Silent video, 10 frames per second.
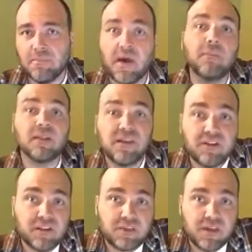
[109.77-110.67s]
them
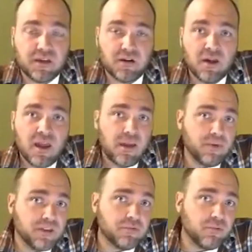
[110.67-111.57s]
leaving the theater, and
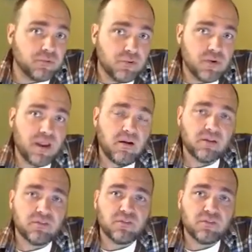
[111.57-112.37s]
we introduce a new character.